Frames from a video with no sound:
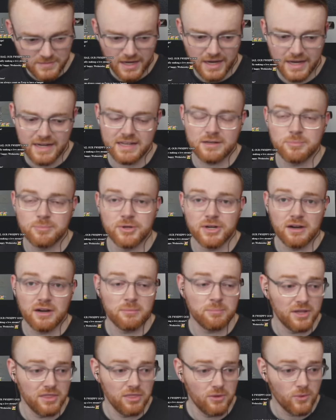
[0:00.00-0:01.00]
I need to put it
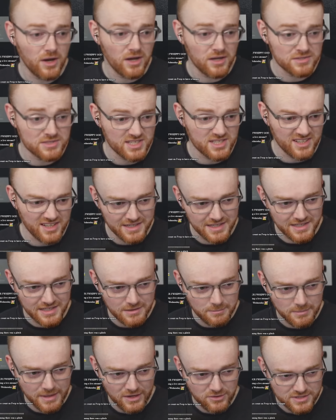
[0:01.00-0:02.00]
up on the wall still. I need to
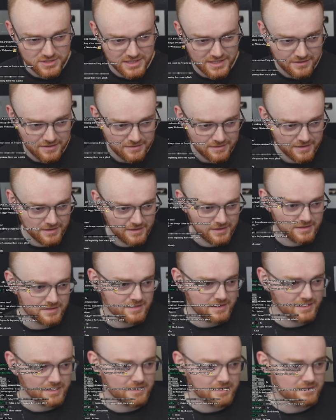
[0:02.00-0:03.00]
mount it.
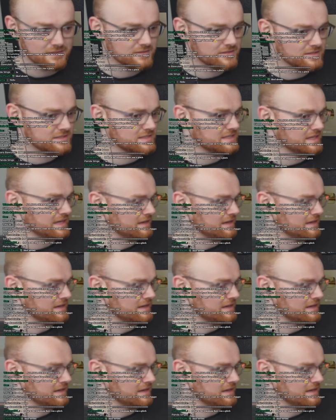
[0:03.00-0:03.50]
It's gonna sit.